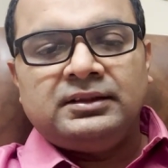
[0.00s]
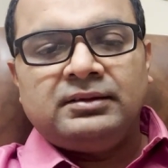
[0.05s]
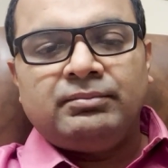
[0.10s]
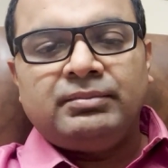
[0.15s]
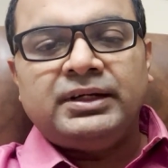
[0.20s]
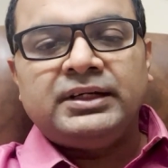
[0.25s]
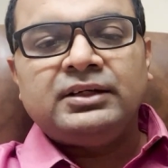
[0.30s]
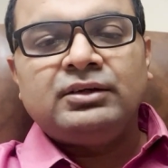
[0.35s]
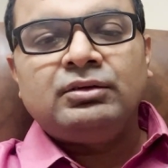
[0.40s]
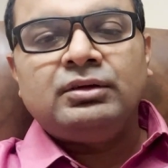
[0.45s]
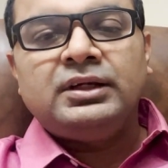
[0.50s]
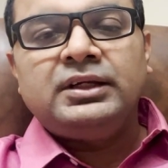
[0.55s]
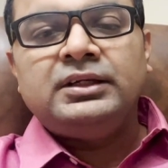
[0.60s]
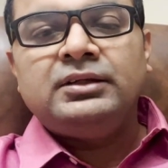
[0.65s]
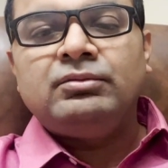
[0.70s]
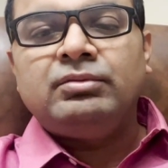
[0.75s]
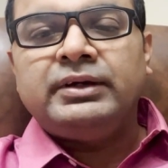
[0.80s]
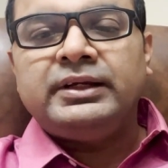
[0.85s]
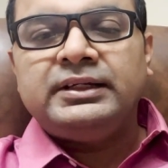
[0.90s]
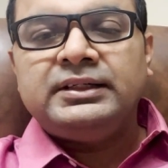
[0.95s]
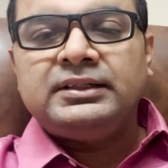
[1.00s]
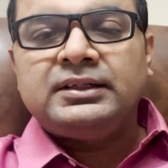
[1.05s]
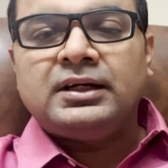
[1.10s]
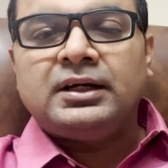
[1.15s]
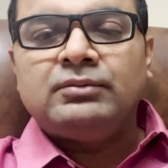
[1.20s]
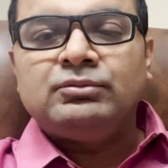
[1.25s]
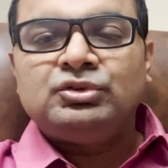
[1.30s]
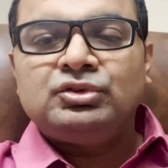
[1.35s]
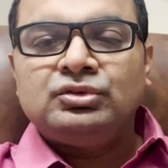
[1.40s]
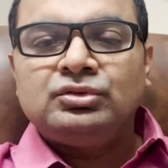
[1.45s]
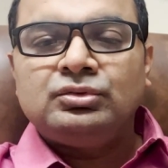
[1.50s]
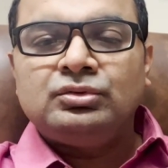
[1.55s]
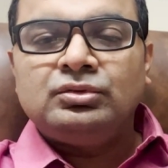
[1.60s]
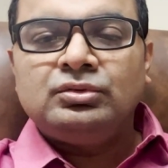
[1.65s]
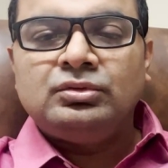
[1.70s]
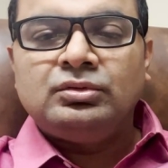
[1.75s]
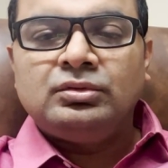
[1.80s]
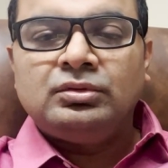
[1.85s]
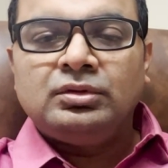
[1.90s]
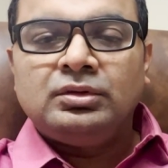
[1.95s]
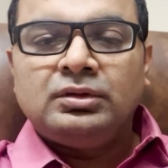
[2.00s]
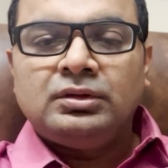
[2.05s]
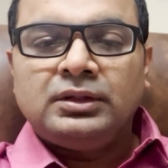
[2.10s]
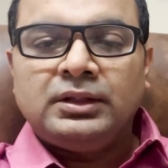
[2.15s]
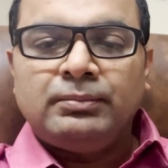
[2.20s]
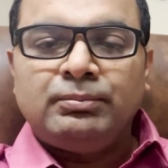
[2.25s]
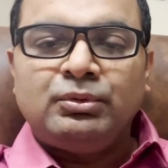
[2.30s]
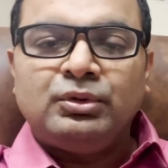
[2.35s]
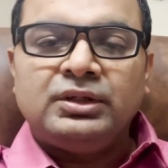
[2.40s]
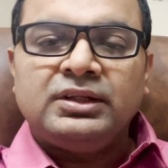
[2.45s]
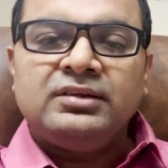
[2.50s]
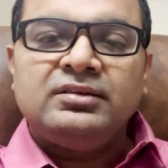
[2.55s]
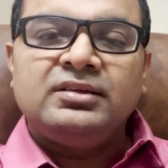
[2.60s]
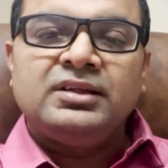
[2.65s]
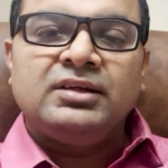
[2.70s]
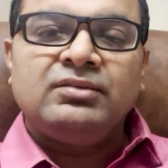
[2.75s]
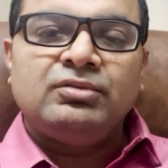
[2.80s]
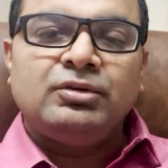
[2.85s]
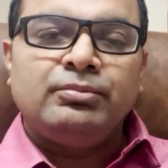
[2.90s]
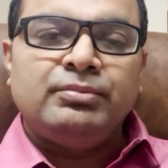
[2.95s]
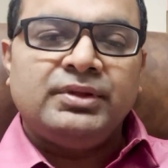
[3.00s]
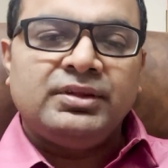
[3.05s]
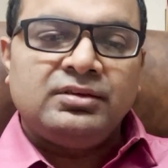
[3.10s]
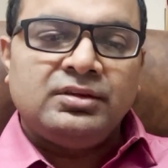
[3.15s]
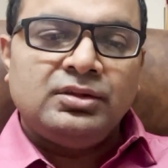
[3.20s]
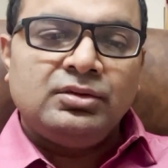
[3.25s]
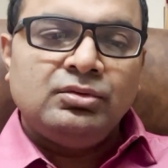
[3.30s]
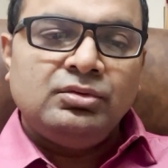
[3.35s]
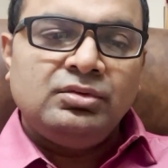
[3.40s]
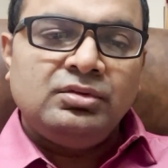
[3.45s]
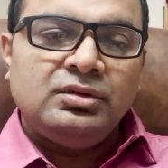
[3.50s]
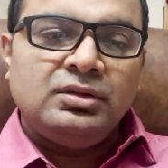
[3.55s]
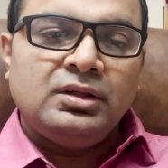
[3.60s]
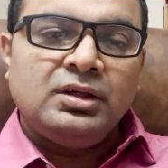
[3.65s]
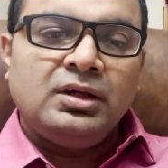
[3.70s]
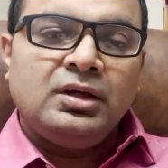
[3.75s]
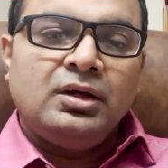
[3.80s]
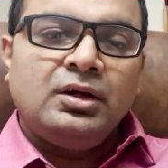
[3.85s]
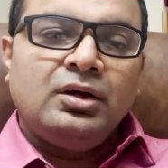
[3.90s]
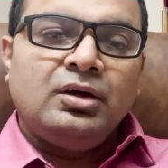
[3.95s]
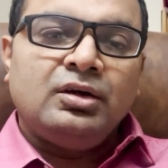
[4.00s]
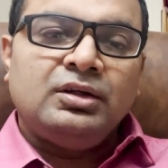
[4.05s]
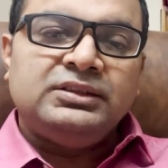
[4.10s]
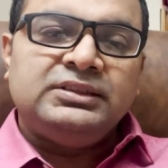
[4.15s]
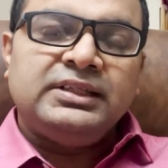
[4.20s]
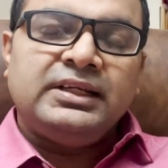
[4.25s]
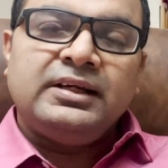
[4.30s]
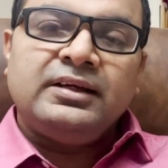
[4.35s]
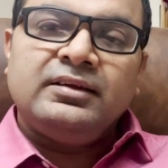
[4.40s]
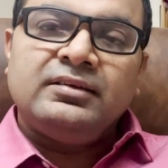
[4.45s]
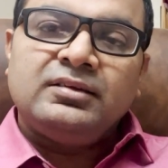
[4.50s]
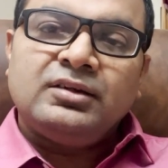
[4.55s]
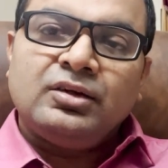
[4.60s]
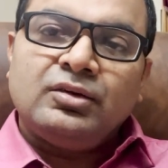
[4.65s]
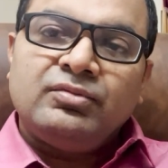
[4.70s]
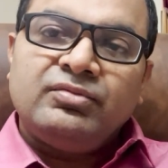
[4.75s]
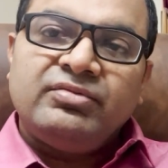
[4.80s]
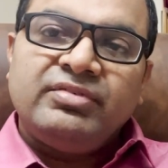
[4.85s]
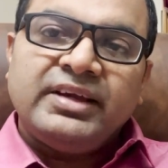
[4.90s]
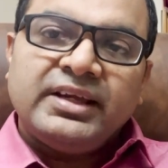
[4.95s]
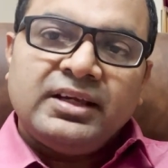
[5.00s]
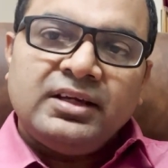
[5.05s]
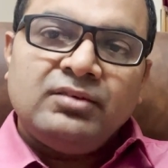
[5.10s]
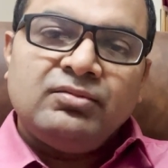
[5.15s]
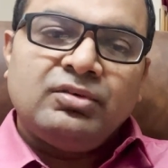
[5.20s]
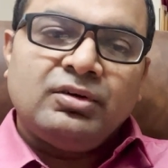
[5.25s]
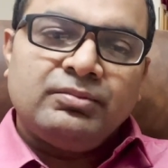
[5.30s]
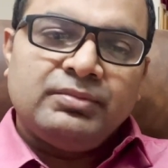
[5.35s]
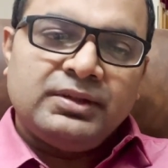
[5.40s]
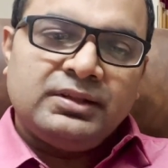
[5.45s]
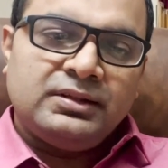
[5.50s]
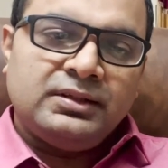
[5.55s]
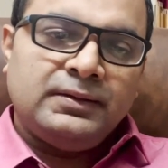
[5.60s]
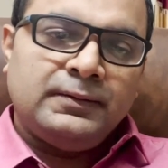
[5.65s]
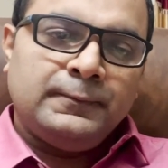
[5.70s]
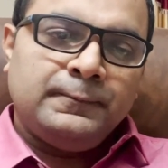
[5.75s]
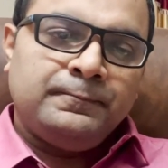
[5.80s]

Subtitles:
particularly when it comes to the potential for misuse or generation of fake information.